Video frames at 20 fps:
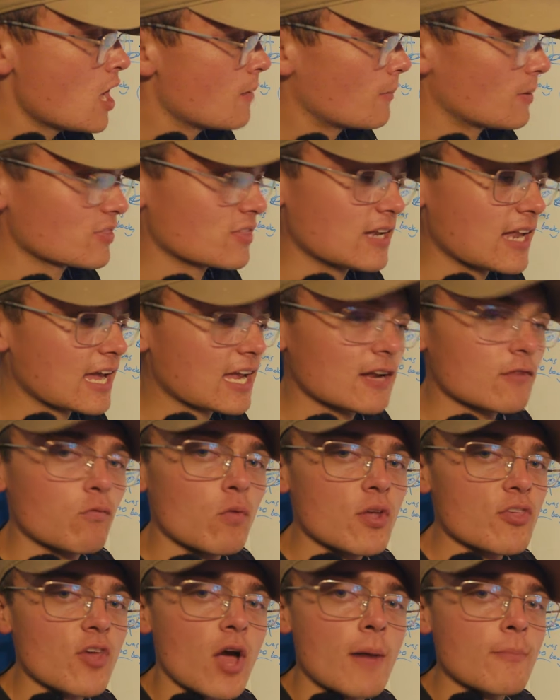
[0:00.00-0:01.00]
But the negative
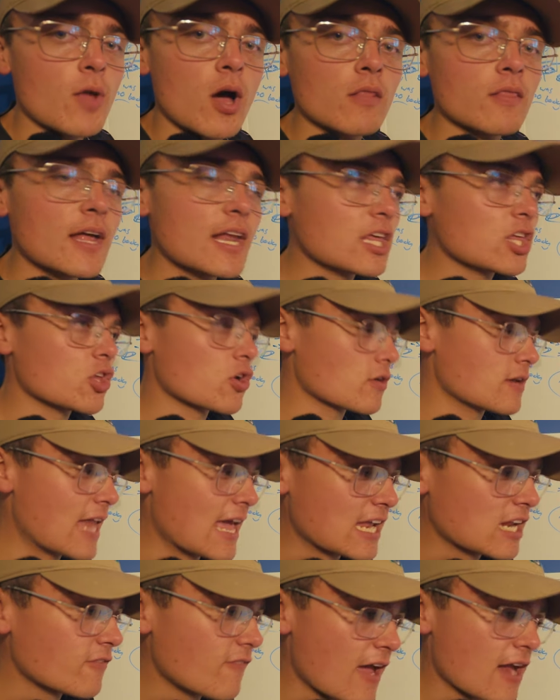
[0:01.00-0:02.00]
ones, I'm not letting your
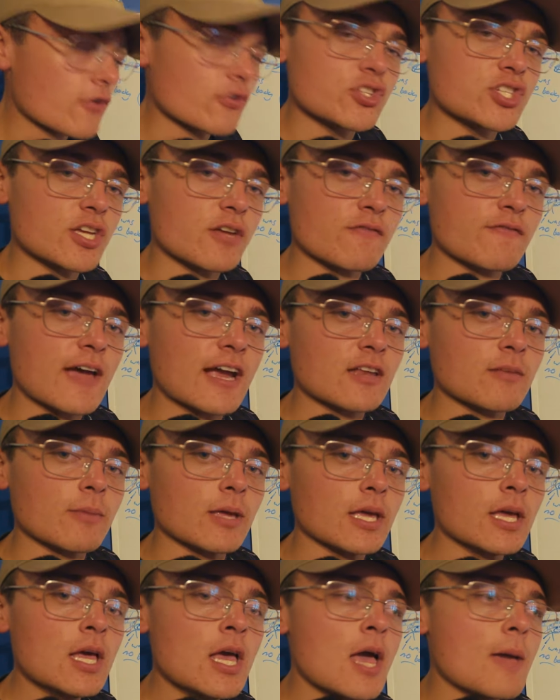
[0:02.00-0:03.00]
negative energy affect me